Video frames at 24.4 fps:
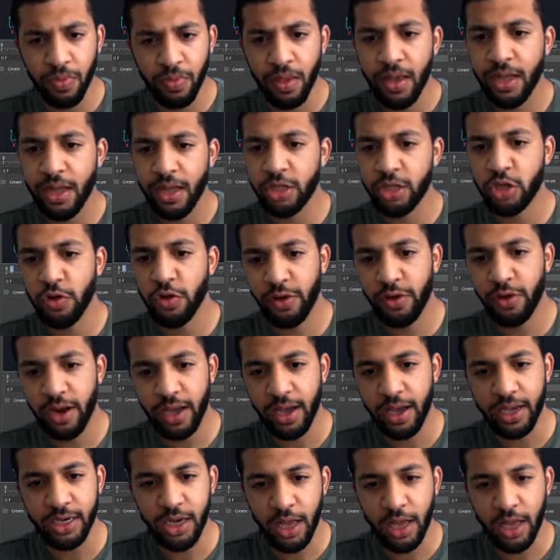It's so
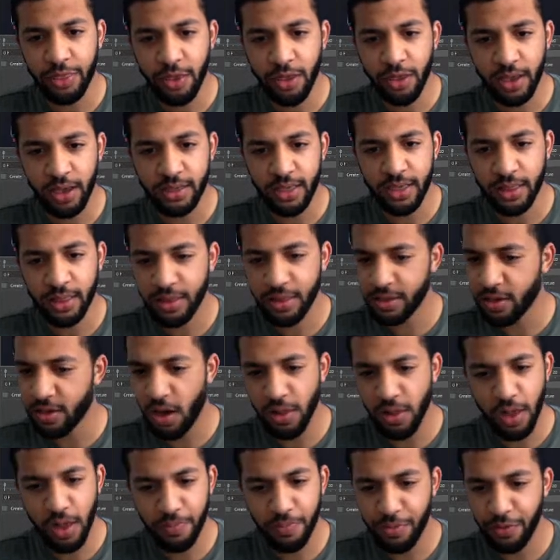funny. I thought I set this
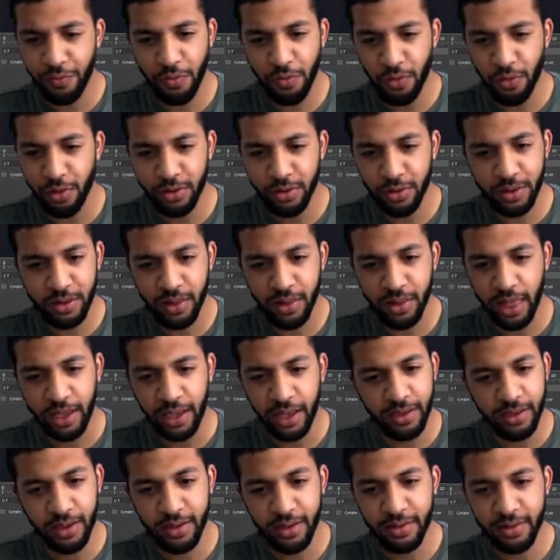all up before
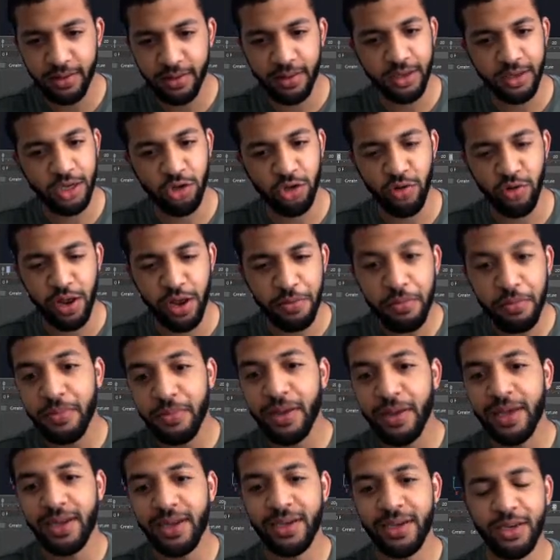like the stream
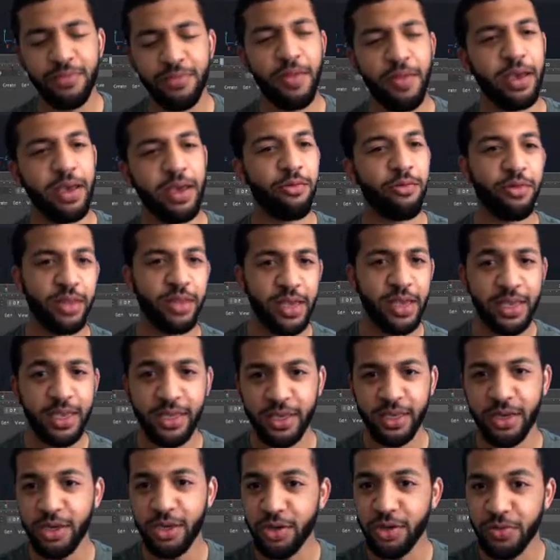to make it really easy
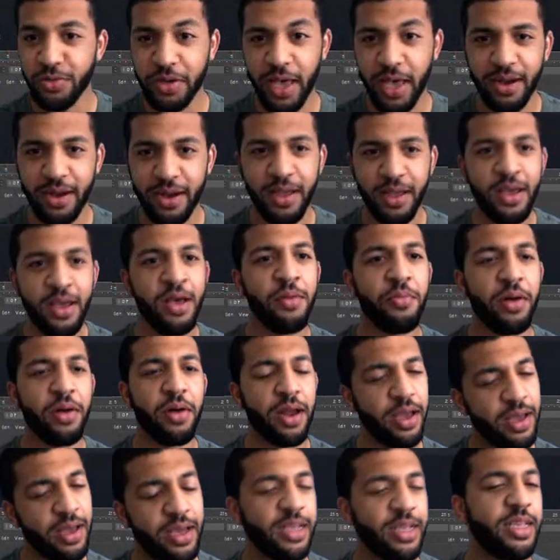to do again.
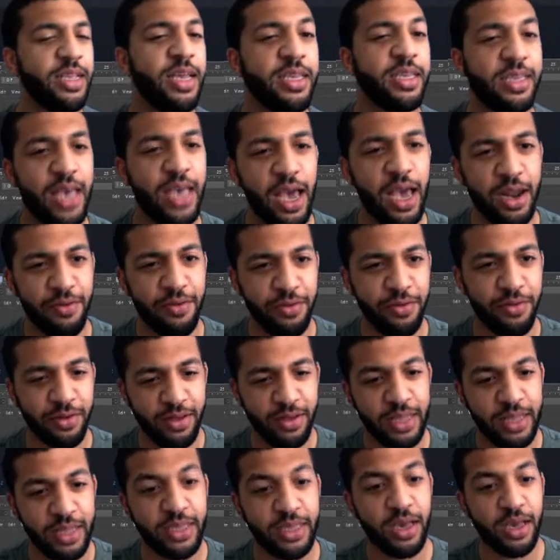But it is
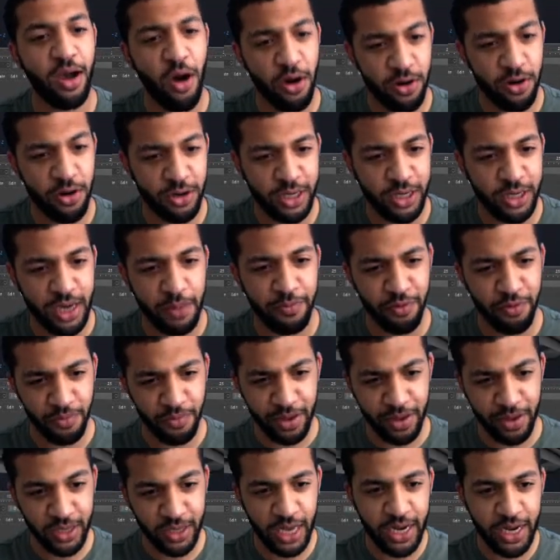it's a harder step for
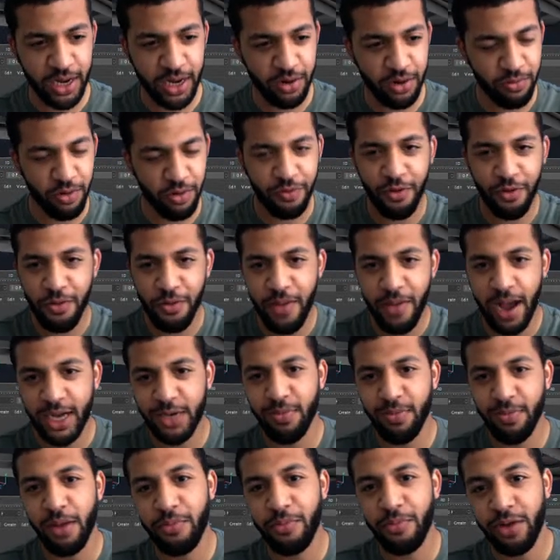me, so I need to refer back to
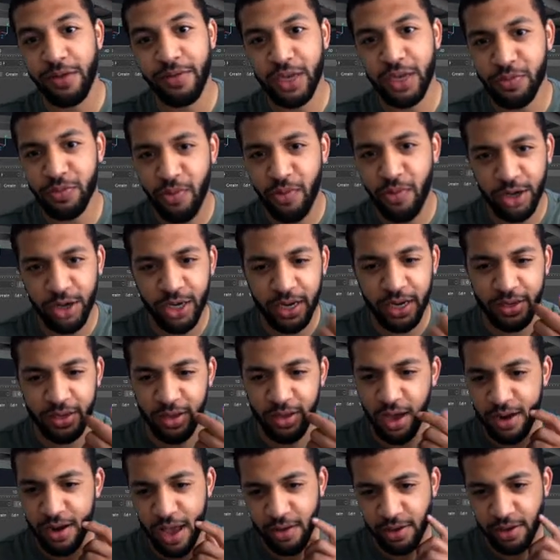my previous project
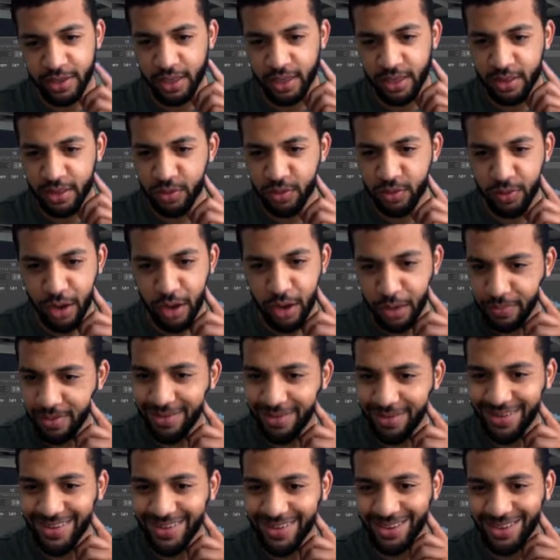on how I set this one up.
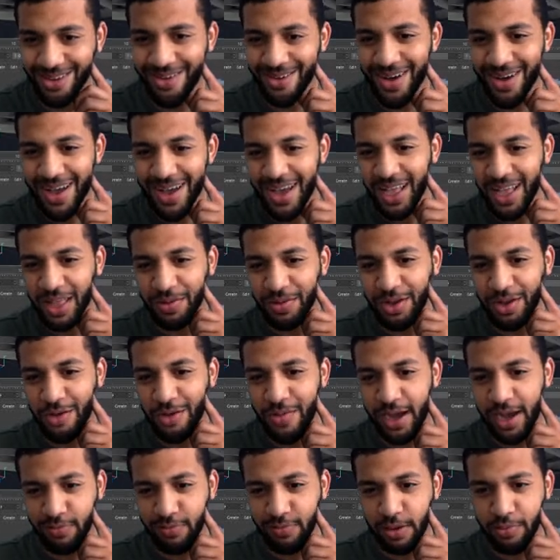So let me go
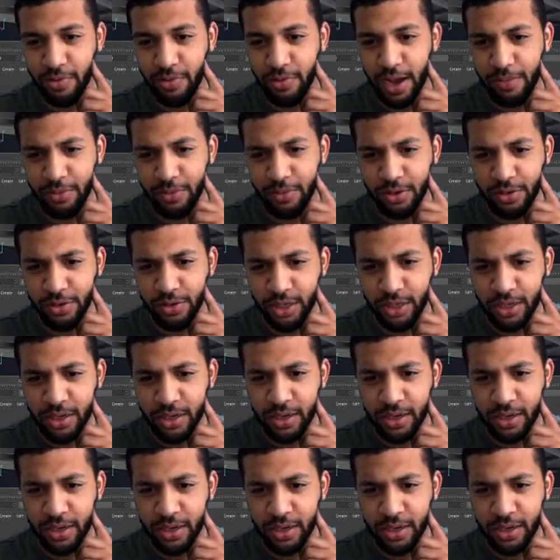back to my parameters.